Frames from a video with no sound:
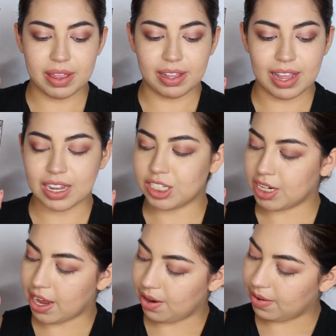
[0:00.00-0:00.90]
The last
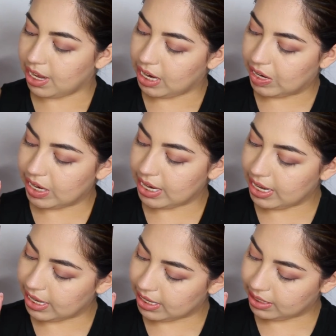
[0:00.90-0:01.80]
shadow here
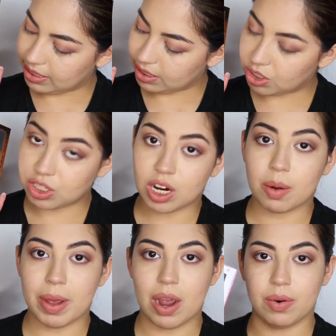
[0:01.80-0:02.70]
is
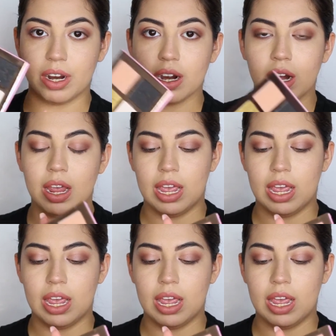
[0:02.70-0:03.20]
Star Power,